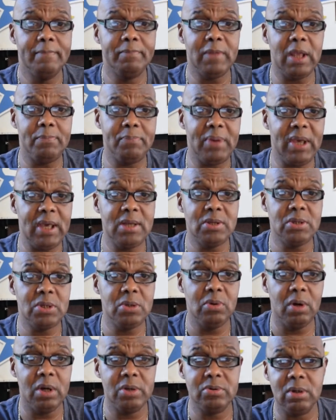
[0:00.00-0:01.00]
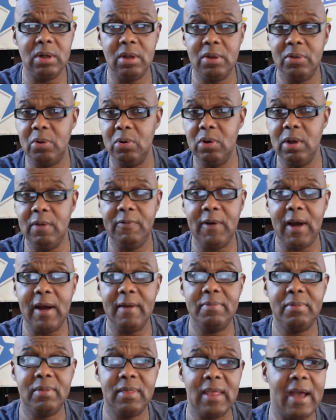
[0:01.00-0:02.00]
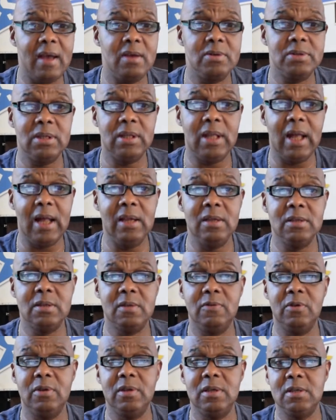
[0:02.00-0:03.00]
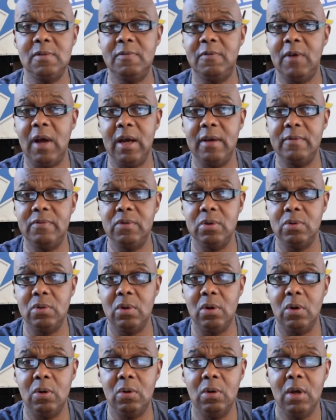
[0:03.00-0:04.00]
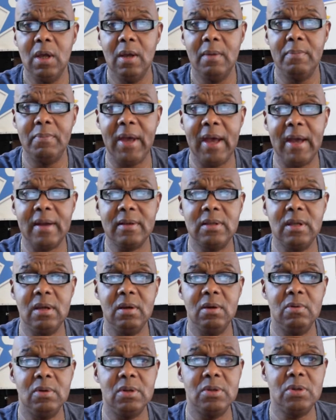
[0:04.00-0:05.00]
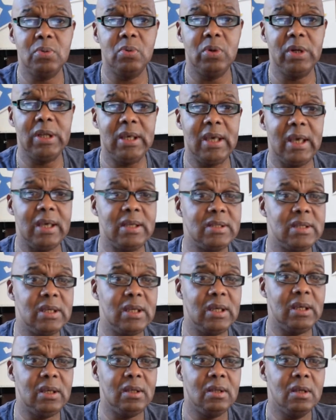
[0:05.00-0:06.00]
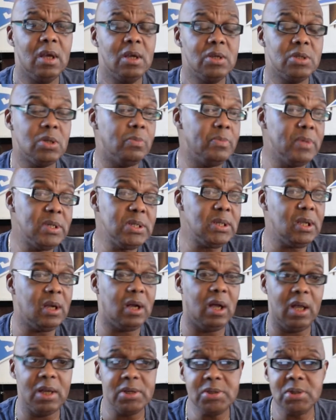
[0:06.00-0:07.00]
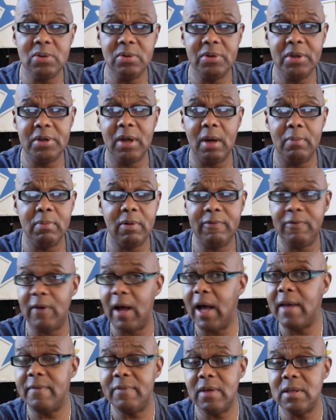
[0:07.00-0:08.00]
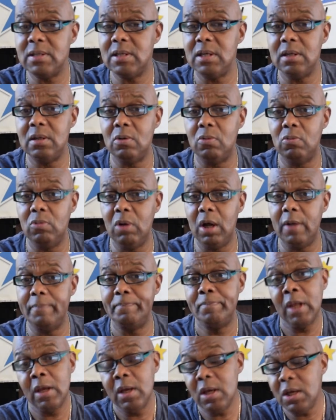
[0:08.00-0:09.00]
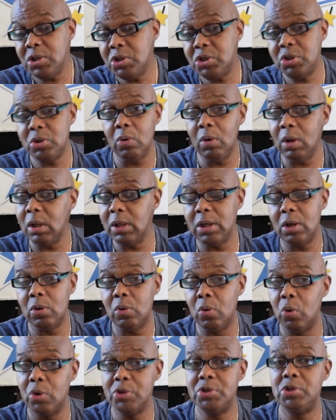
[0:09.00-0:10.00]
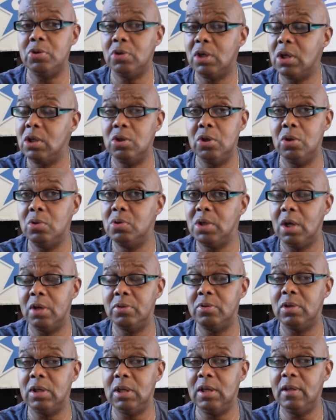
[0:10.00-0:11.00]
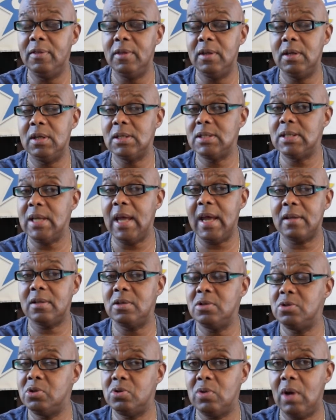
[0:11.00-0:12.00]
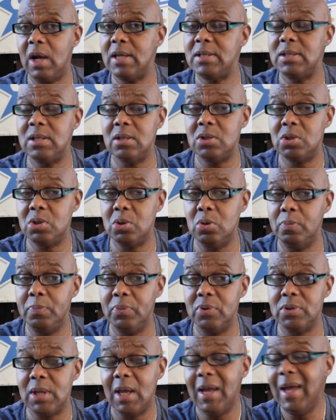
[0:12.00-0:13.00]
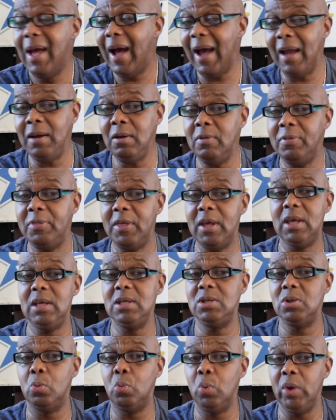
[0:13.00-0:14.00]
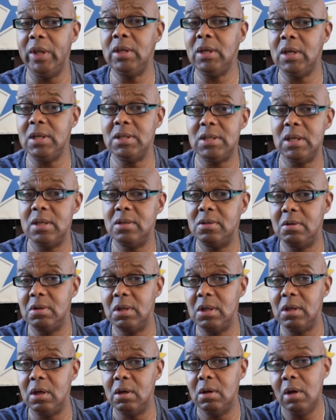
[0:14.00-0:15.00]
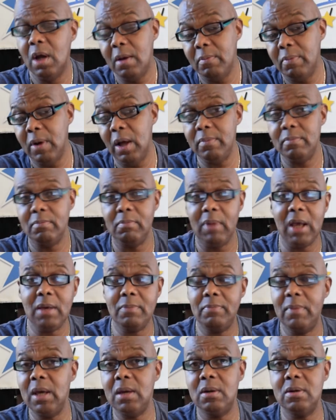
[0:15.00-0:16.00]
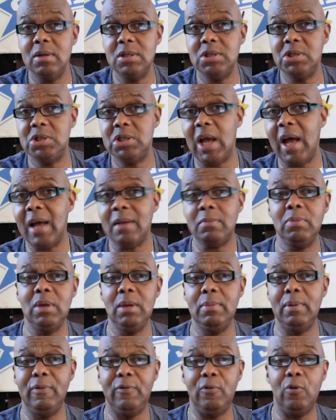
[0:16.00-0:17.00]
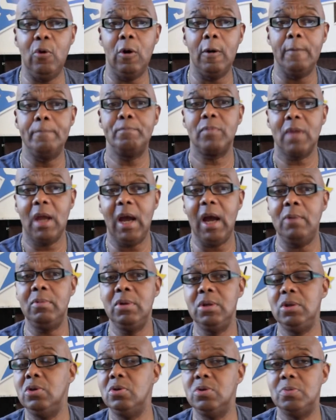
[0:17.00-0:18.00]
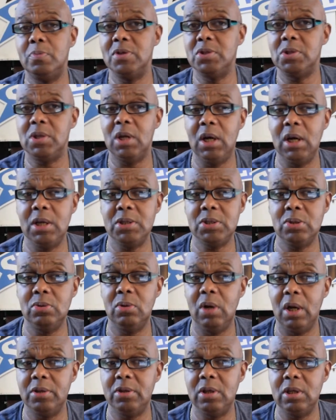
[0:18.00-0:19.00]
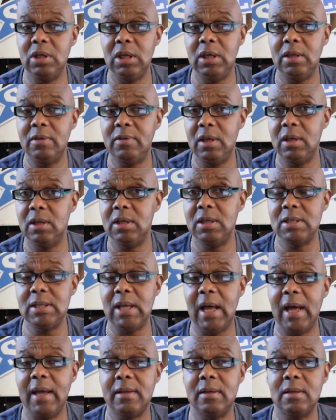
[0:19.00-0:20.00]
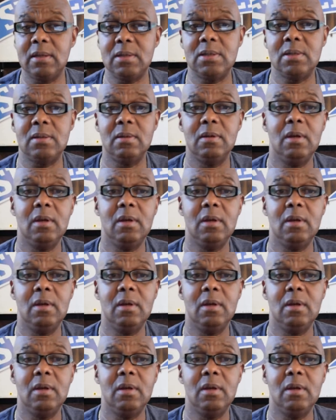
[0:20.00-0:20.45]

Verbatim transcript: They paid $235,000 for this five-year-old back there in 2018. So Mr. Hustle, the number five at 10 to 1, is surely a horse you can use underneath in exactas, tries, and supers. I don't think he's a win contender here, but Mike Maker has shot shocked me before. I would use Mr. Hustle underneath in exotics.